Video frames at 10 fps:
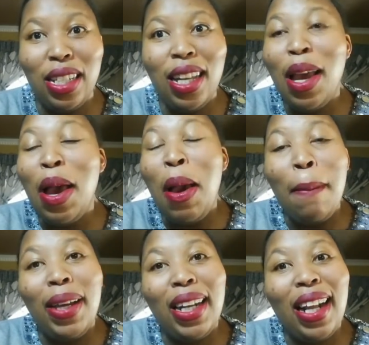But
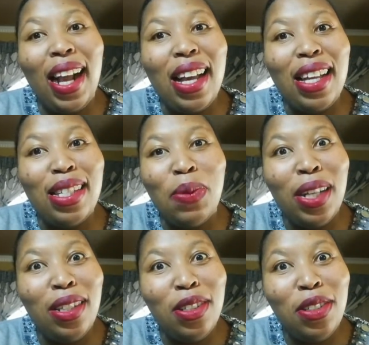guys, what
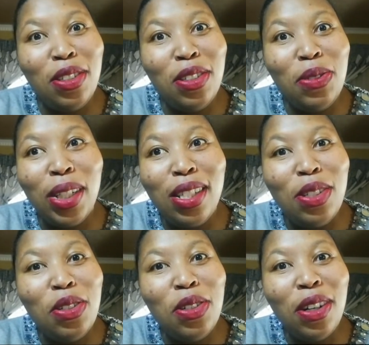did you not
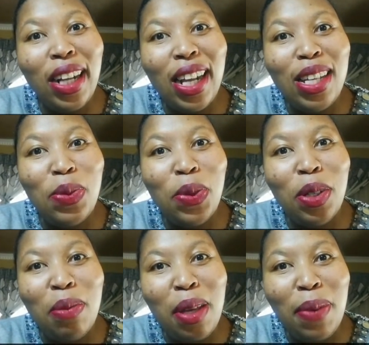guys warn me
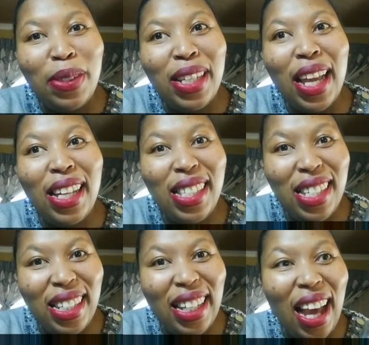about cutting?
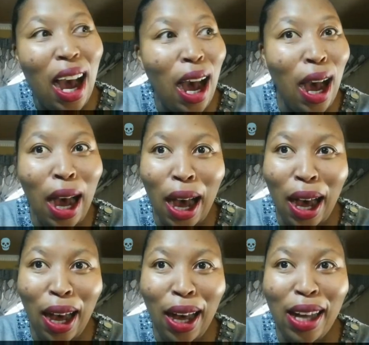It's
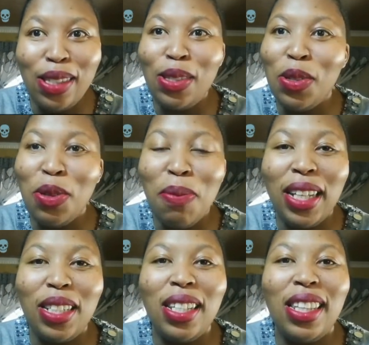too much. At the
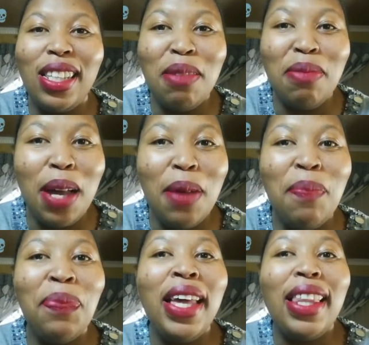same time,
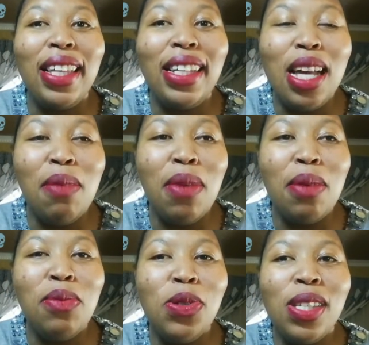that time I'm using
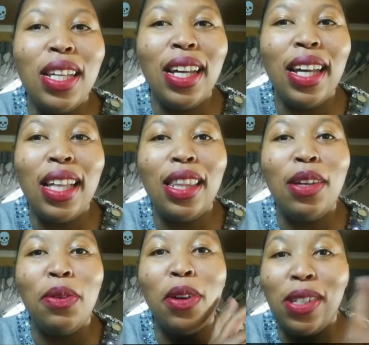the wrong
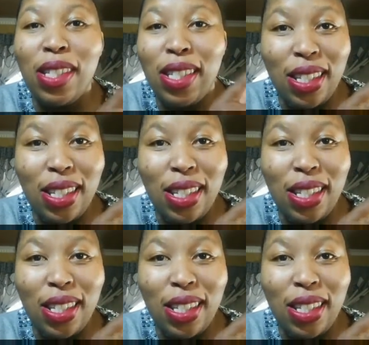scissors.